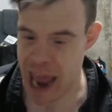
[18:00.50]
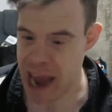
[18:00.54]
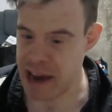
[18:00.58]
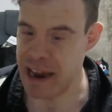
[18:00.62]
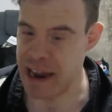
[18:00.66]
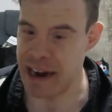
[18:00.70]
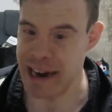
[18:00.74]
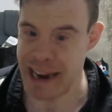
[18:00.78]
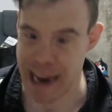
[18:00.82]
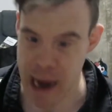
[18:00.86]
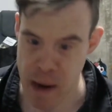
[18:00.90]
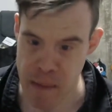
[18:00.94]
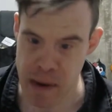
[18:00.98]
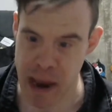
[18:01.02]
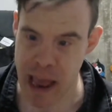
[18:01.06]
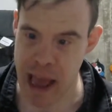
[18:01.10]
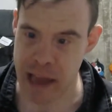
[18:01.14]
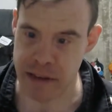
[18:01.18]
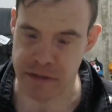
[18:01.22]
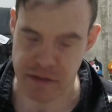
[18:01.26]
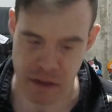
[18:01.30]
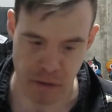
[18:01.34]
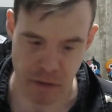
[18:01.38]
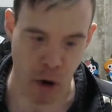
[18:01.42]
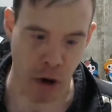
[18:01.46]
and get him
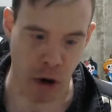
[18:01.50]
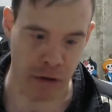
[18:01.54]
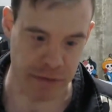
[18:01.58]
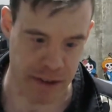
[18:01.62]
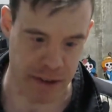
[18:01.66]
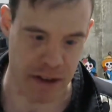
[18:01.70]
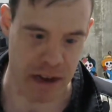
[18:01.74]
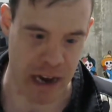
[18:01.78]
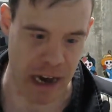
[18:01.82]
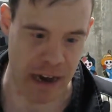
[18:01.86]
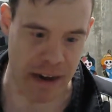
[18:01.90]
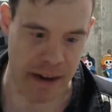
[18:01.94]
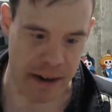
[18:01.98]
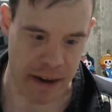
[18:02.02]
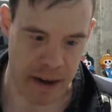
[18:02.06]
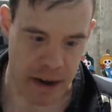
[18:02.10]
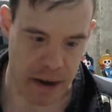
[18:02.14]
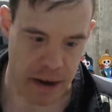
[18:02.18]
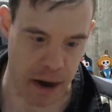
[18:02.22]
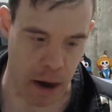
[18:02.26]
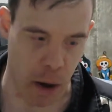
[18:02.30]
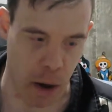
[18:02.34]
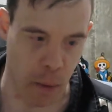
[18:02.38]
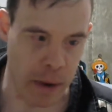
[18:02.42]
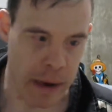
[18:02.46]
as the role of the genie.
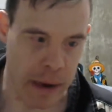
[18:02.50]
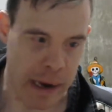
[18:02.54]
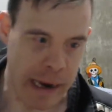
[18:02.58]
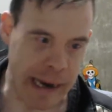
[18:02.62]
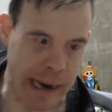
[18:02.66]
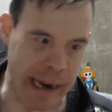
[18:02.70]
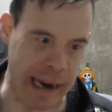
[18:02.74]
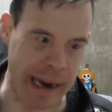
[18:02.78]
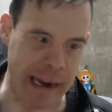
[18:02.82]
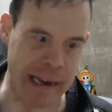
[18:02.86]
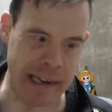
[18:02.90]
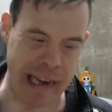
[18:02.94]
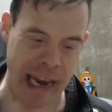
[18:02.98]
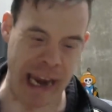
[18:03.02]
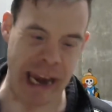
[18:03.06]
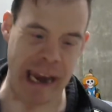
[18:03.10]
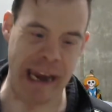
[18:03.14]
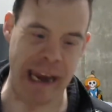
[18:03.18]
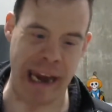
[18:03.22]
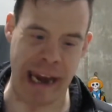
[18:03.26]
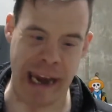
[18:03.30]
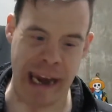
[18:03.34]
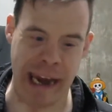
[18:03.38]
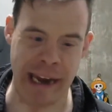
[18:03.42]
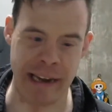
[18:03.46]
You know,
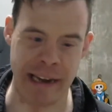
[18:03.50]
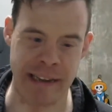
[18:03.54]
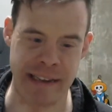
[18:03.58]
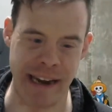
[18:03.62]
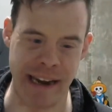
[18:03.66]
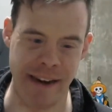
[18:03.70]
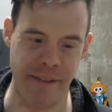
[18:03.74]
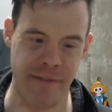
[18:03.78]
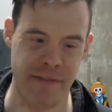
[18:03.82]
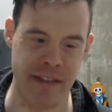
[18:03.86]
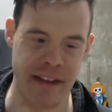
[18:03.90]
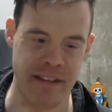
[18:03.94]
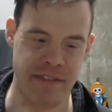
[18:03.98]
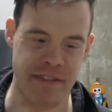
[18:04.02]
instead of